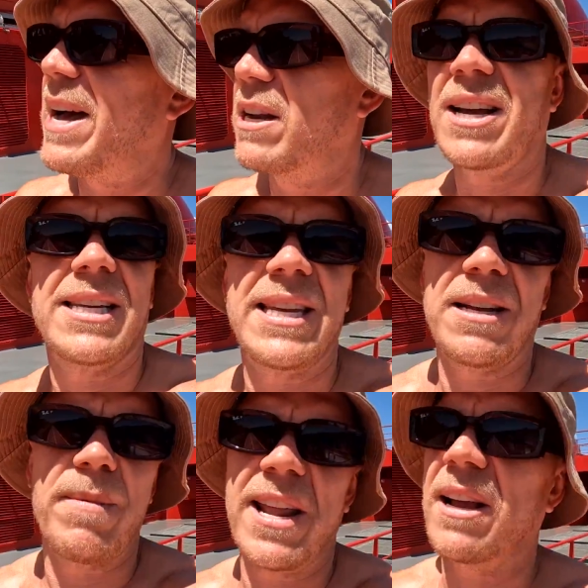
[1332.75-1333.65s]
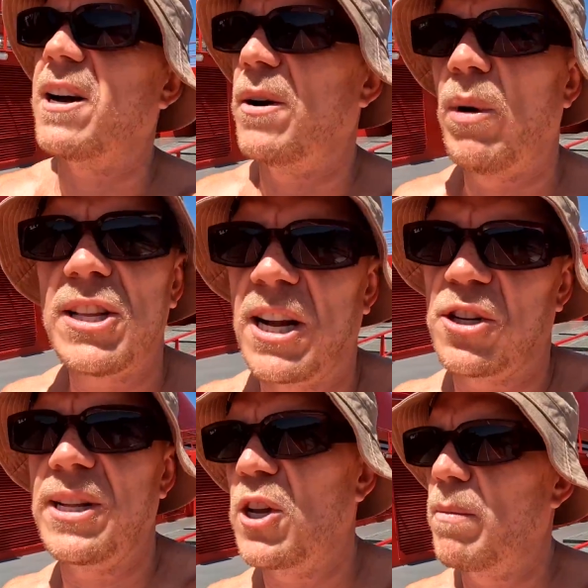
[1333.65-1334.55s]
And like I said a minute ago, I won't touch
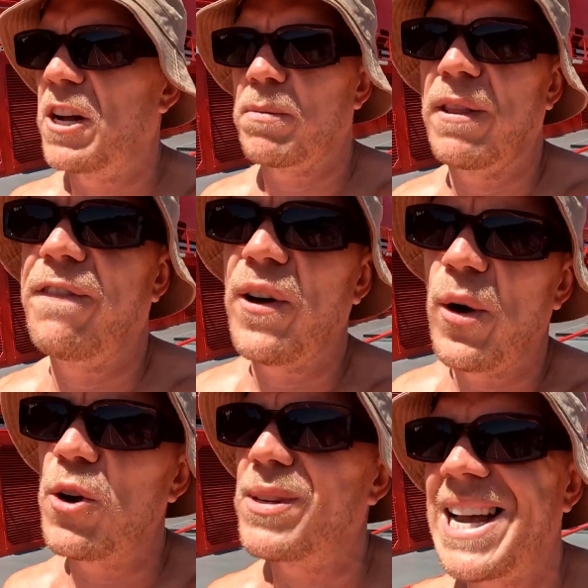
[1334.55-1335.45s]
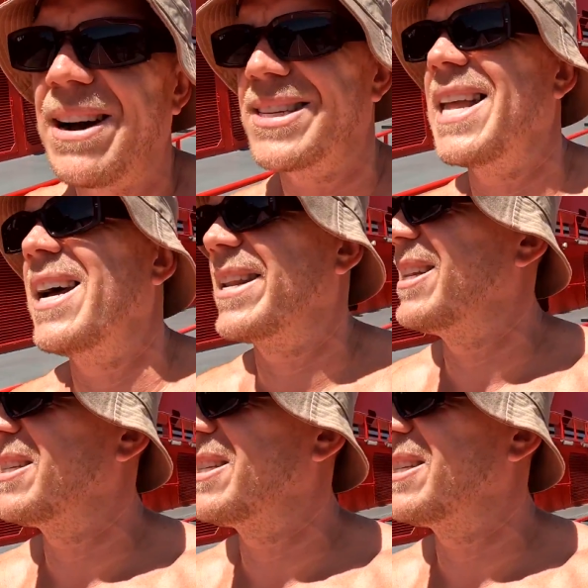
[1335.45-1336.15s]
on it too much, but the food was outstanding.